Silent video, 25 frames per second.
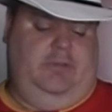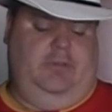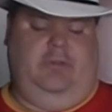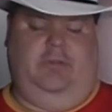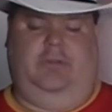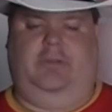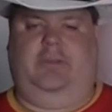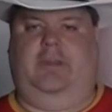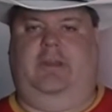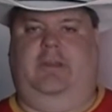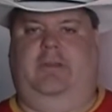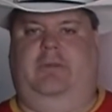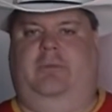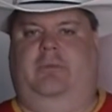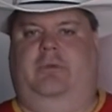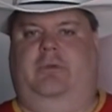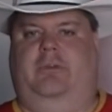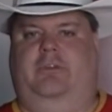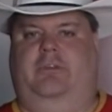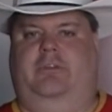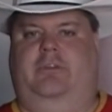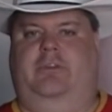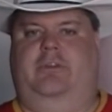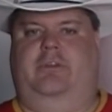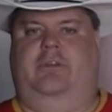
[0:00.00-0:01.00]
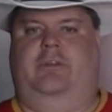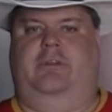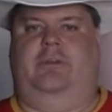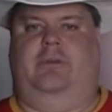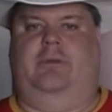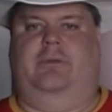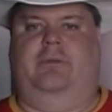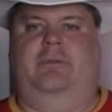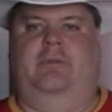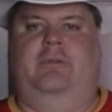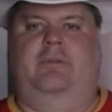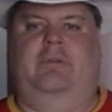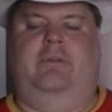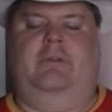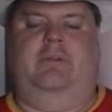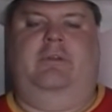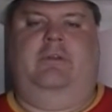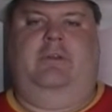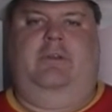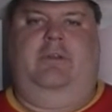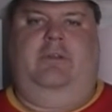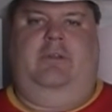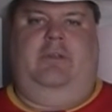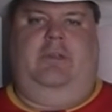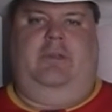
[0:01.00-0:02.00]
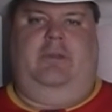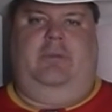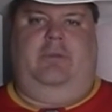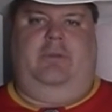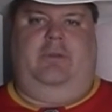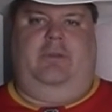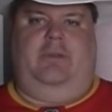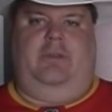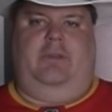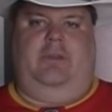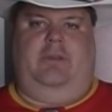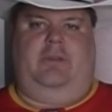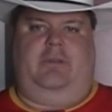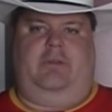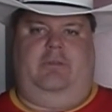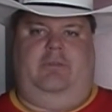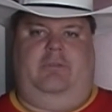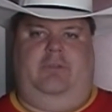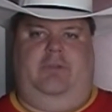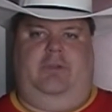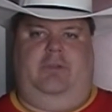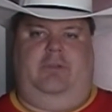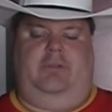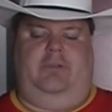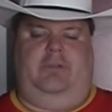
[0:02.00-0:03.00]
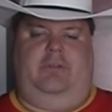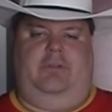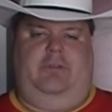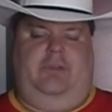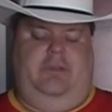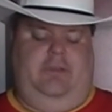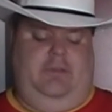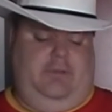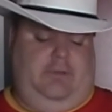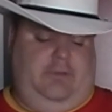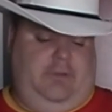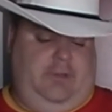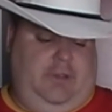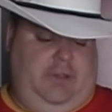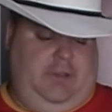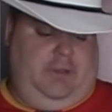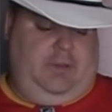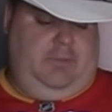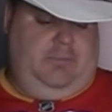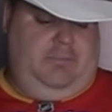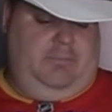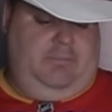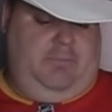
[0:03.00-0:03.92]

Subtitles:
So that was to, you know, get rid of that confusion in the league.